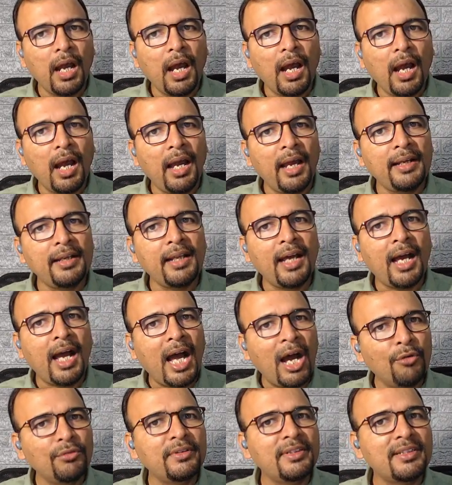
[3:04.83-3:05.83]
and
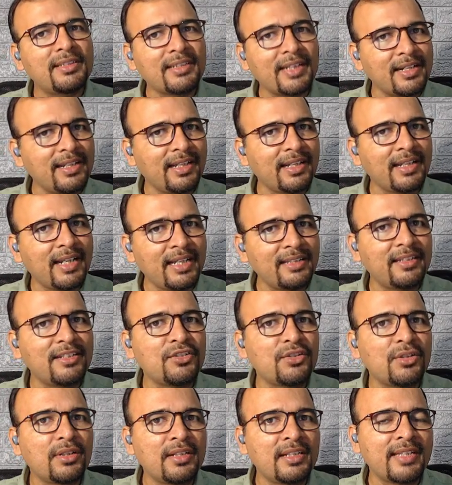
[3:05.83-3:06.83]
how this
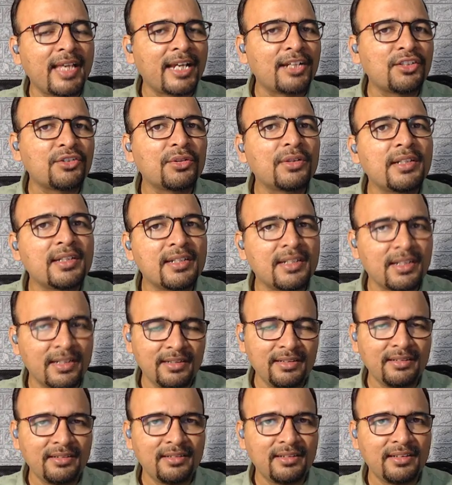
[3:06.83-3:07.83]
categorization is actually done,
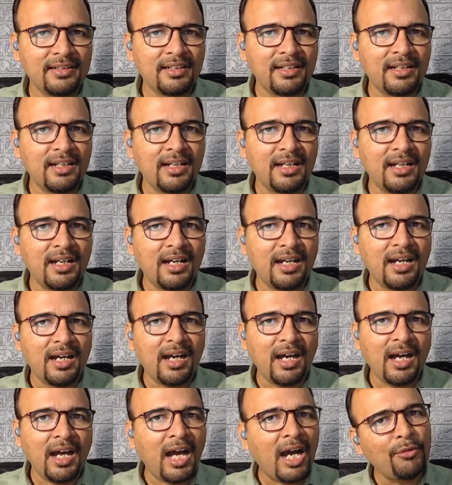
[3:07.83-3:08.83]

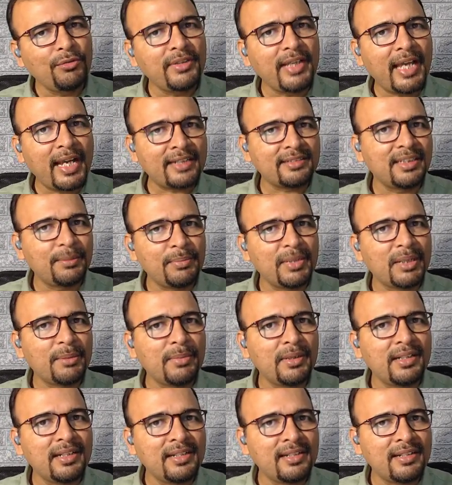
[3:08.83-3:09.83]
how the
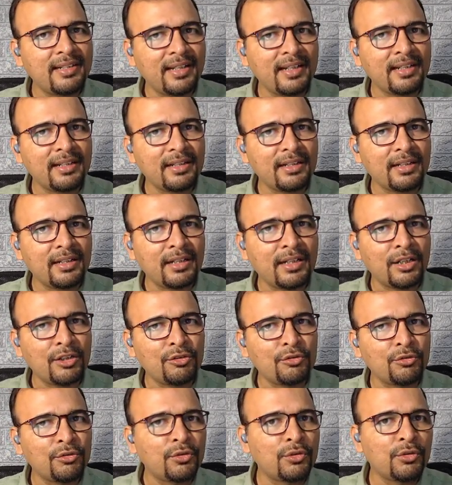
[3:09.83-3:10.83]
acceptable intake uh,
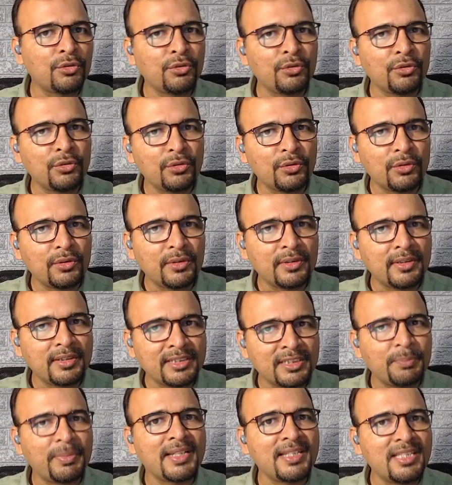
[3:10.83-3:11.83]
to
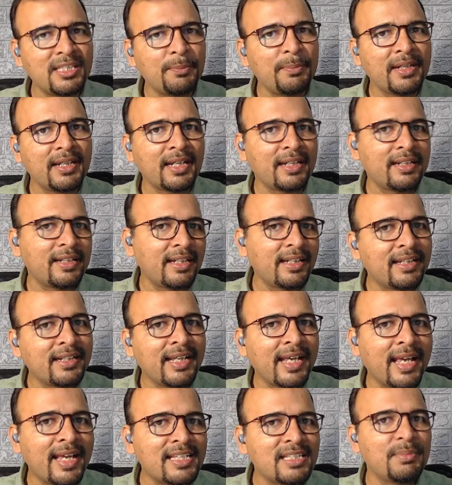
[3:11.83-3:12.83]
specific category
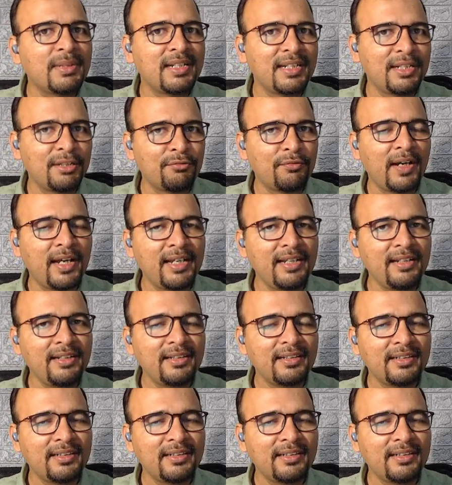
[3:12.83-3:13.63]
has been defined,